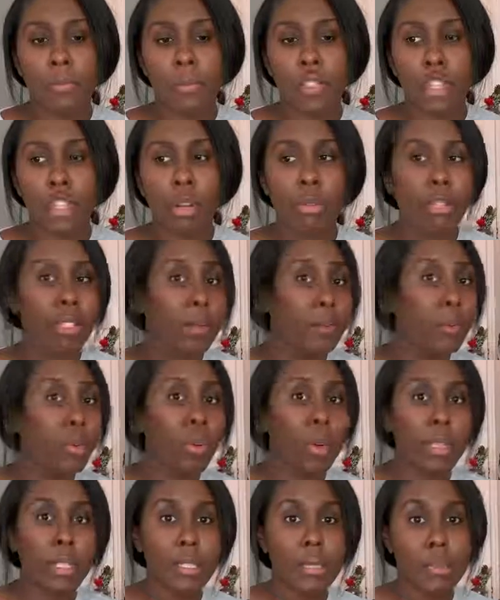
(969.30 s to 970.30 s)
you know, its
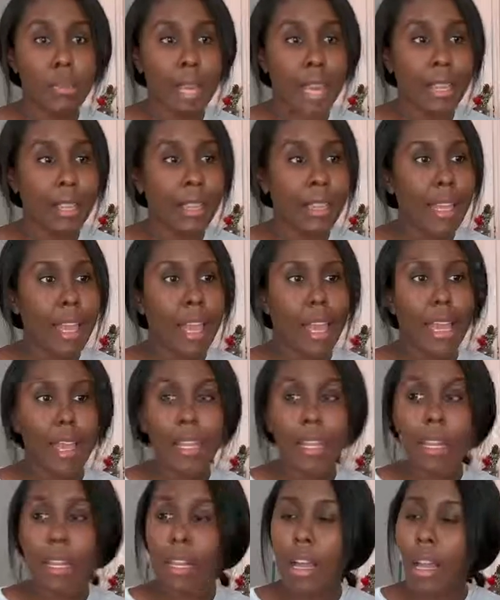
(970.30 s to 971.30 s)
importance back
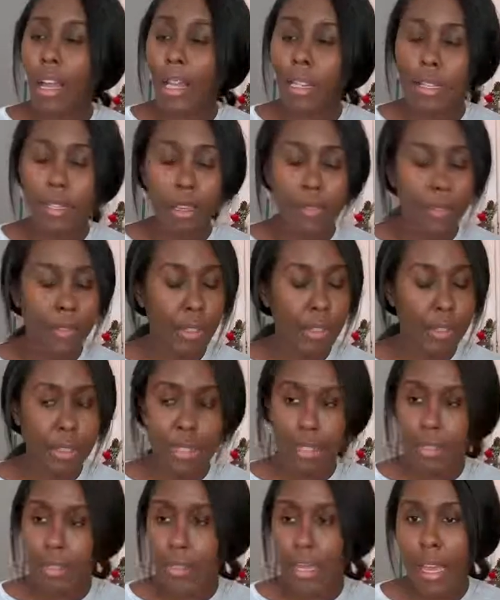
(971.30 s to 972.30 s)
then, and I can
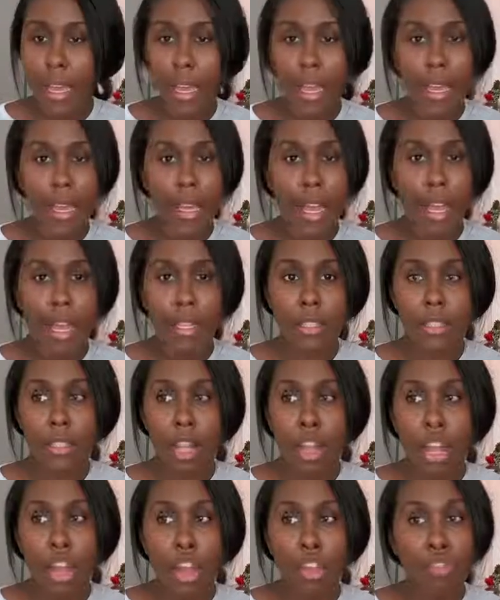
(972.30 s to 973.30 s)
definitely say it has
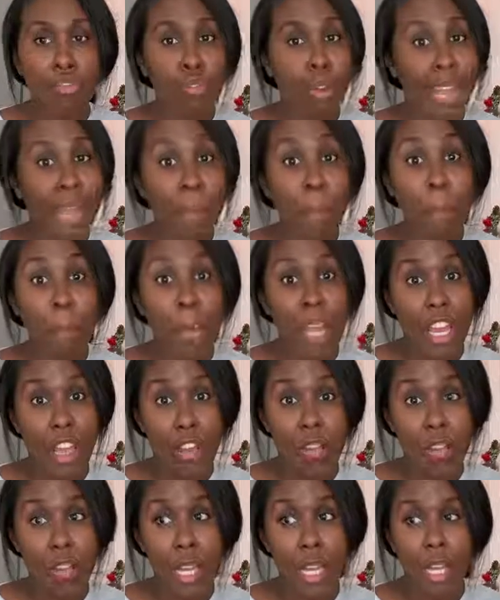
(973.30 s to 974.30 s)
great
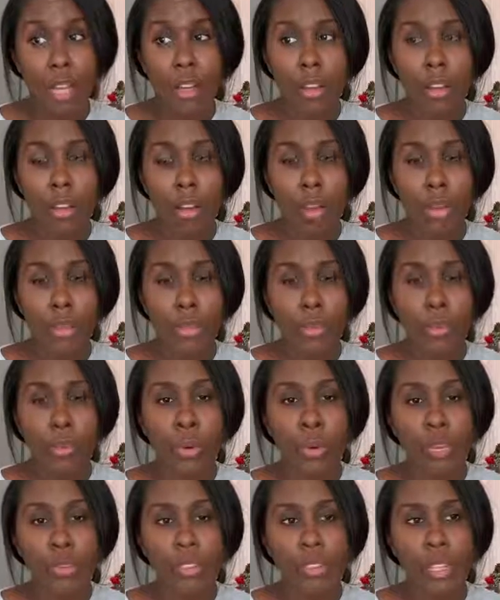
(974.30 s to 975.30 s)
bearing on the
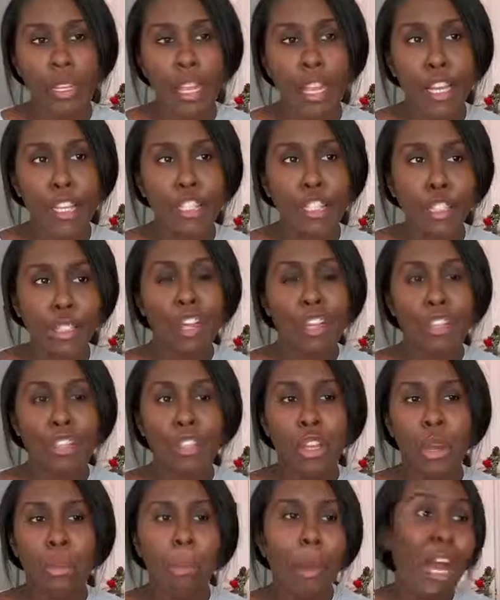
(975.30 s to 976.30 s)
world today.
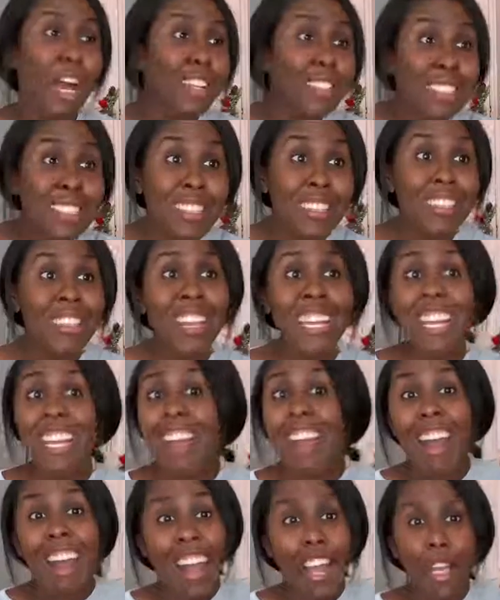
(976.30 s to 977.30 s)
So
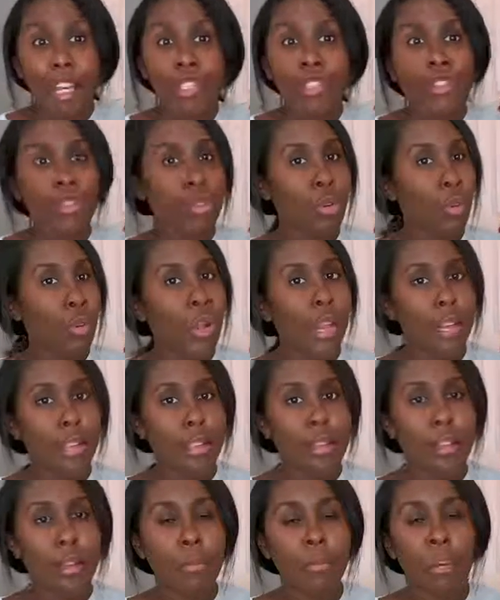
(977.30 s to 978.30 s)
personally, I
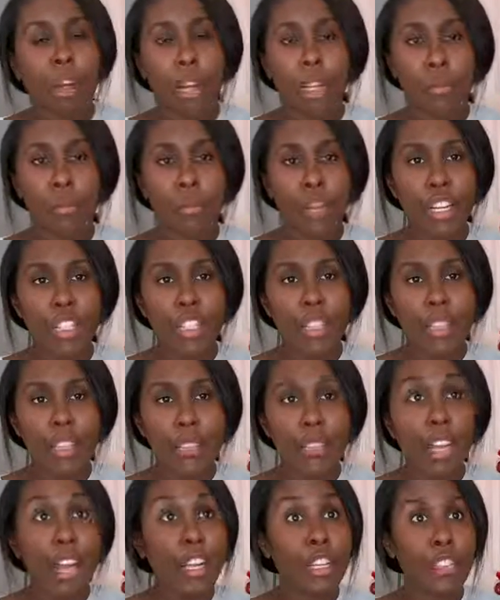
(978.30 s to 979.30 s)
enjoyed Pride and
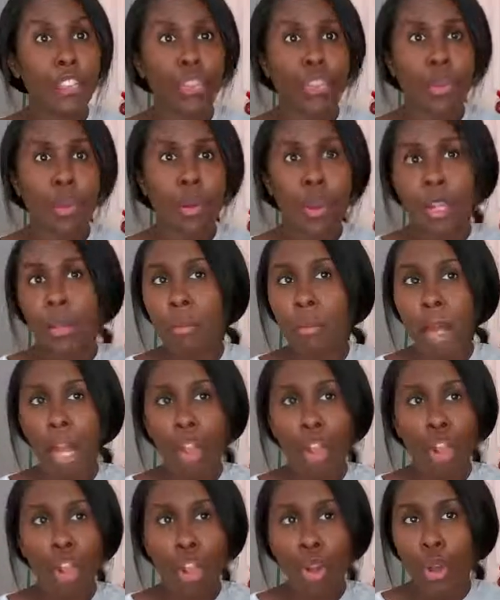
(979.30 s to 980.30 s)
Prejudice. I enjoyed
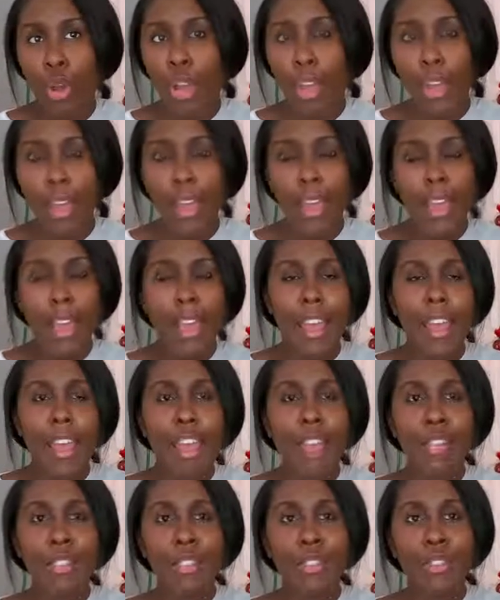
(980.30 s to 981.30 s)
my look
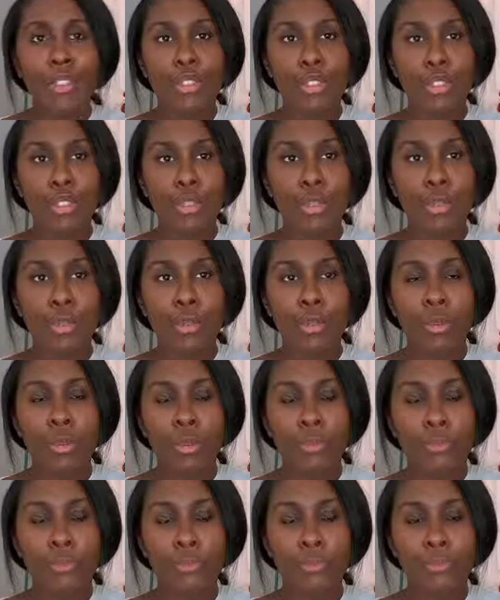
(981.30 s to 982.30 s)

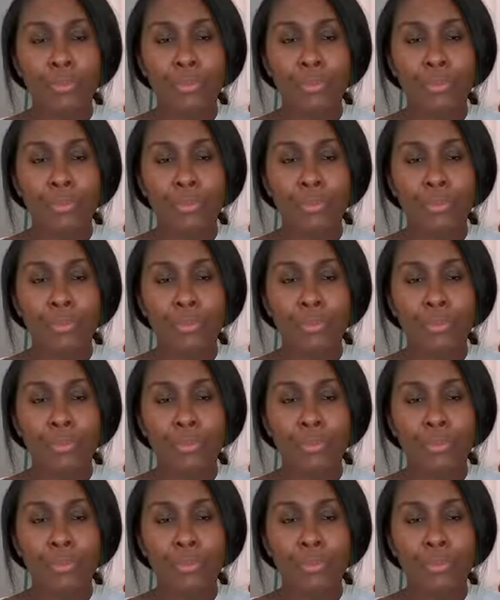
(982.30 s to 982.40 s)
into